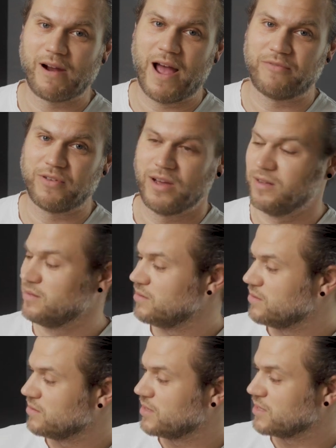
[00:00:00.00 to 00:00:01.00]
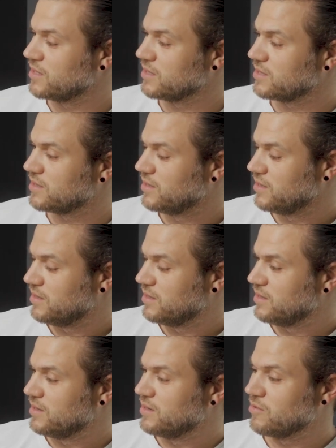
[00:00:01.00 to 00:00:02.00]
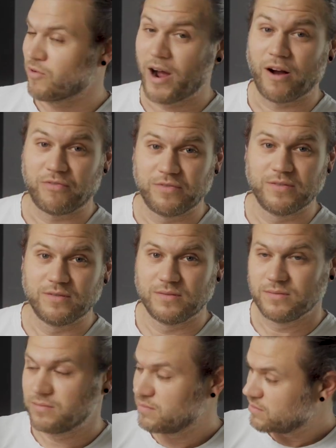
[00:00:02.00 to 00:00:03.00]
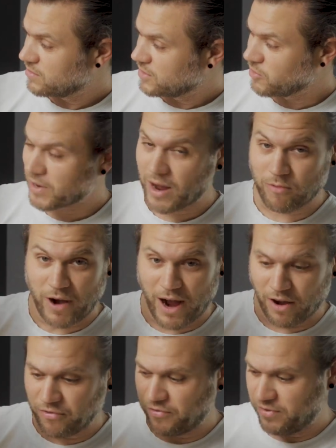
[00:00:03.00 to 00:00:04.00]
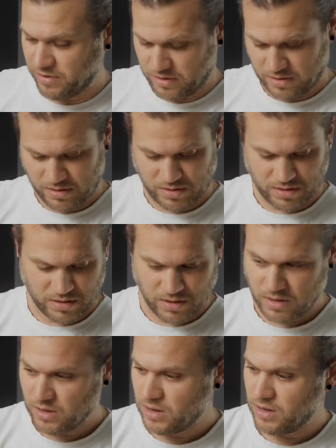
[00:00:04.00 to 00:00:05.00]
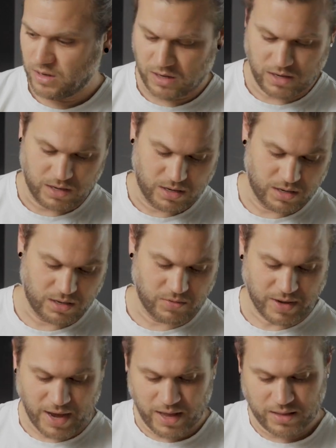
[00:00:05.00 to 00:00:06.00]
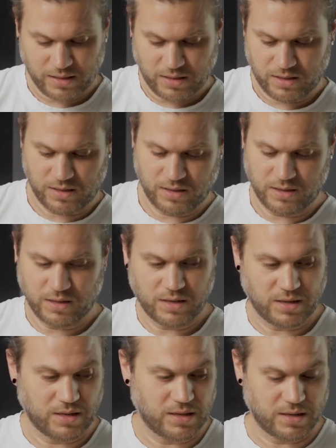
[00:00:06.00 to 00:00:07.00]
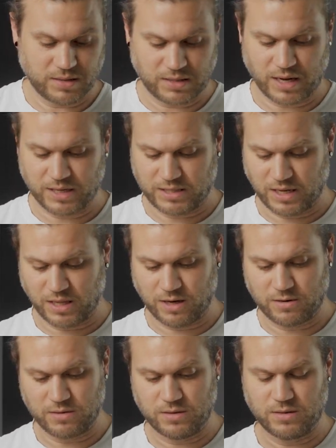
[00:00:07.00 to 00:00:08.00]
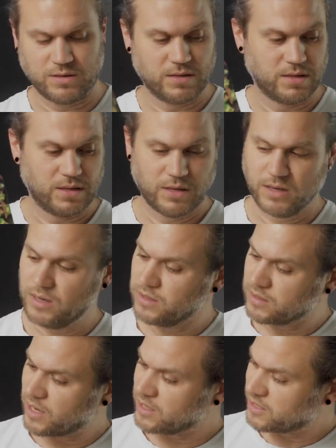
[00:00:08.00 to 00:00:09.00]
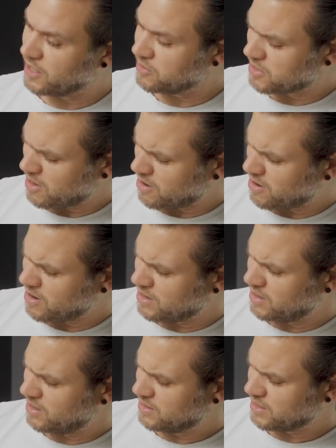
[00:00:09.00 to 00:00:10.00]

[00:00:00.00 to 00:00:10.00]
Raph yet. This is Ralph. So we got Ralph. We got Donatello. Donatello's card.